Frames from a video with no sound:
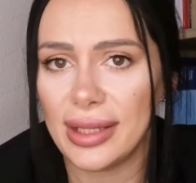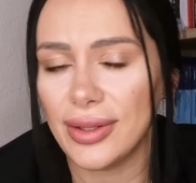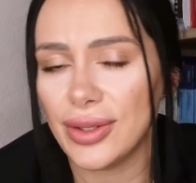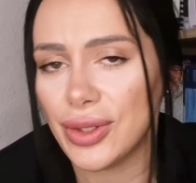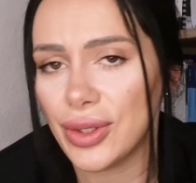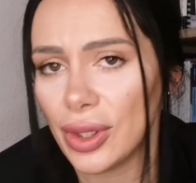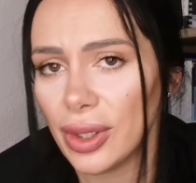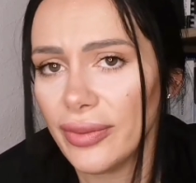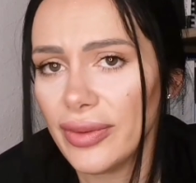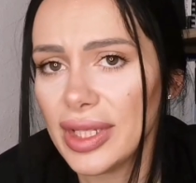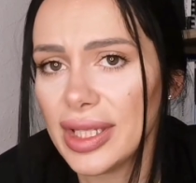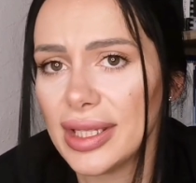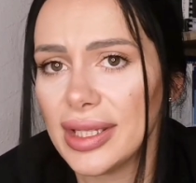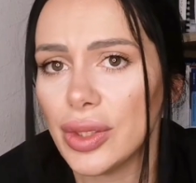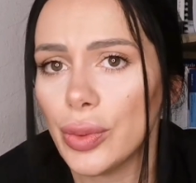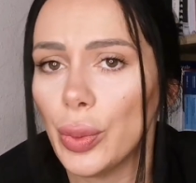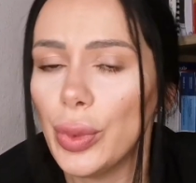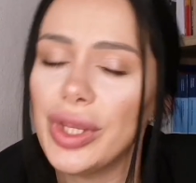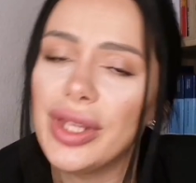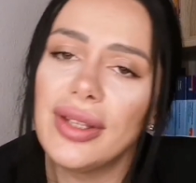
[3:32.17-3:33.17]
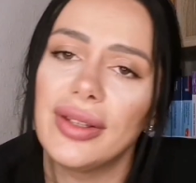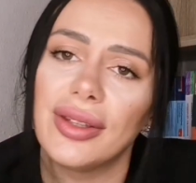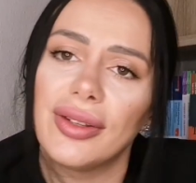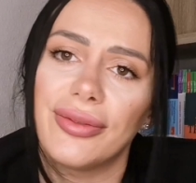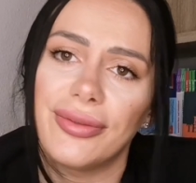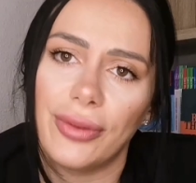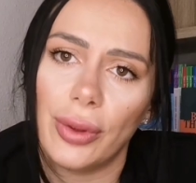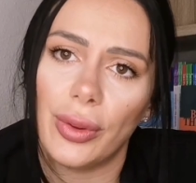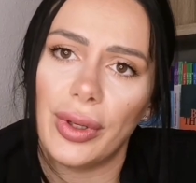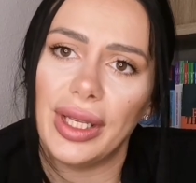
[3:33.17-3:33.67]
and services within
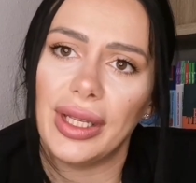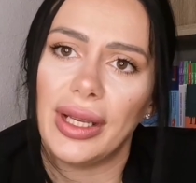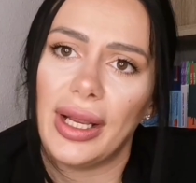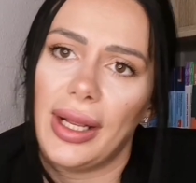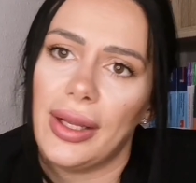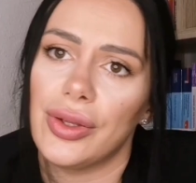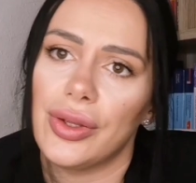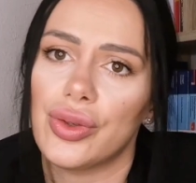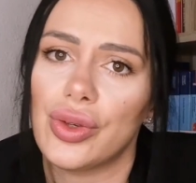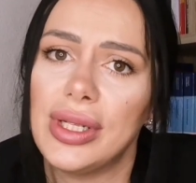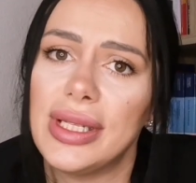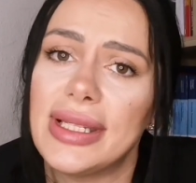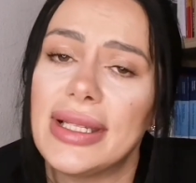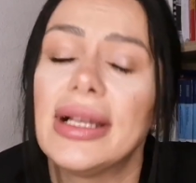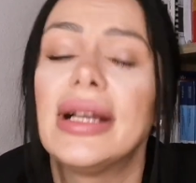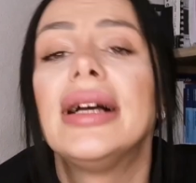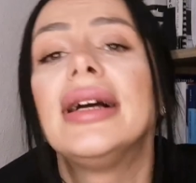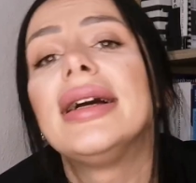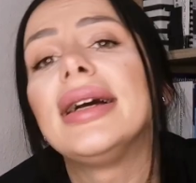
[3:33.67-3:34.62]
the foreign countries,